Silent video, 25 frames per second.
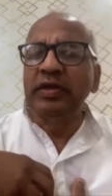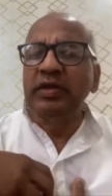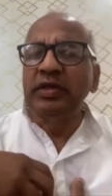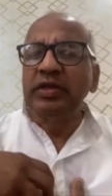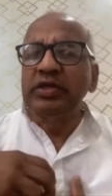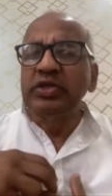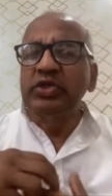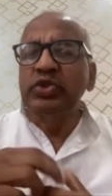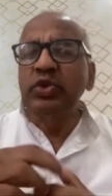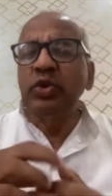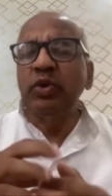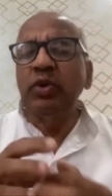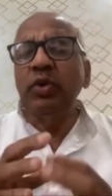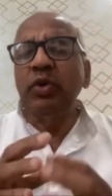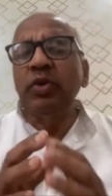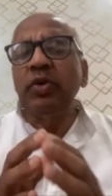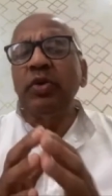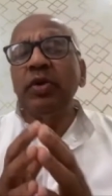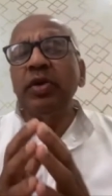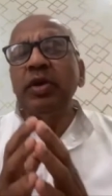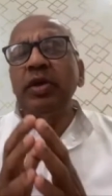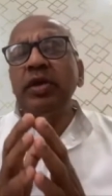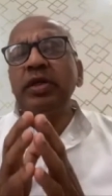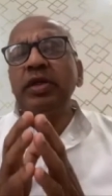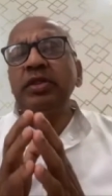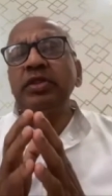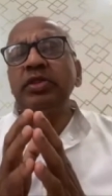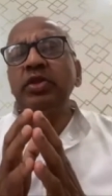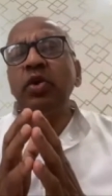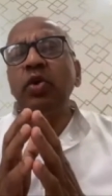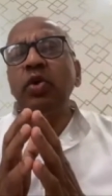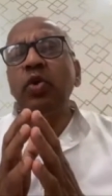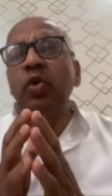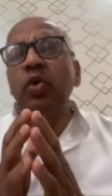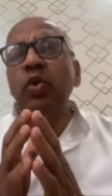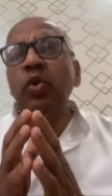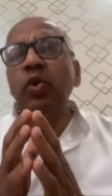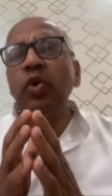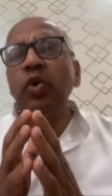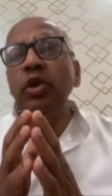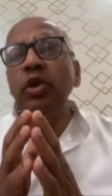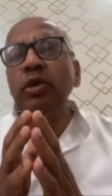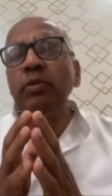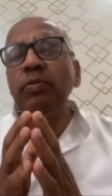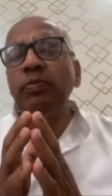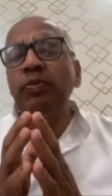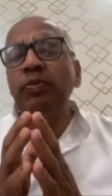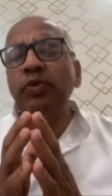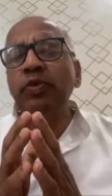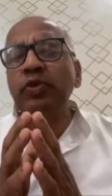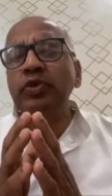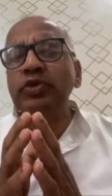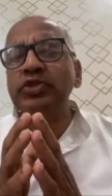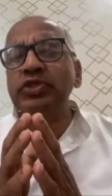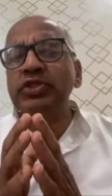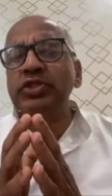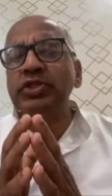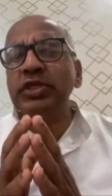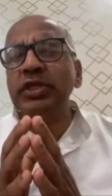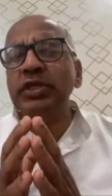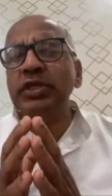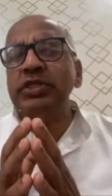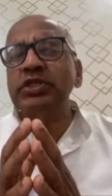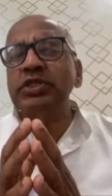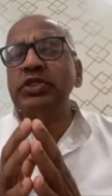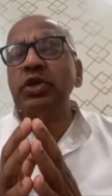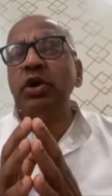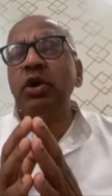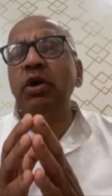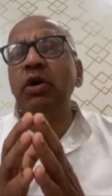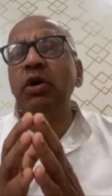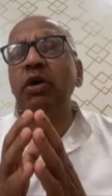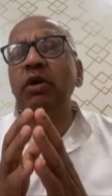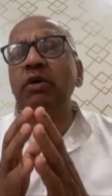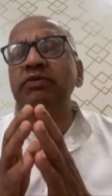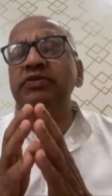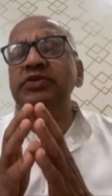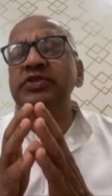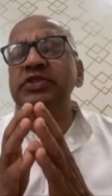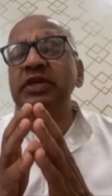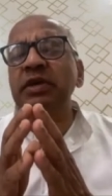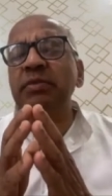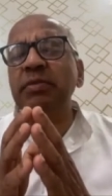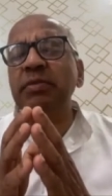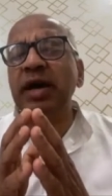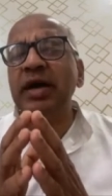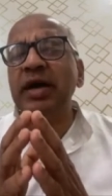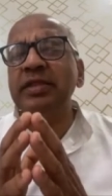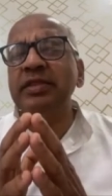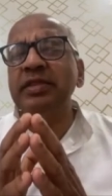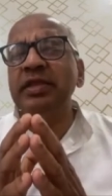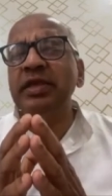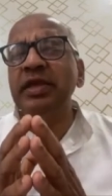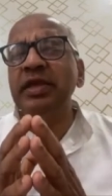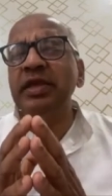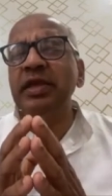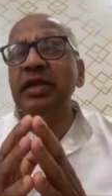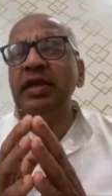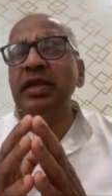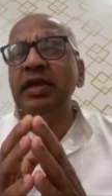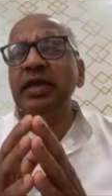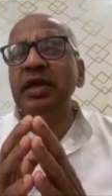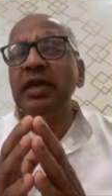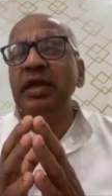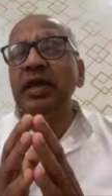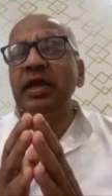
So the whole process of samadhi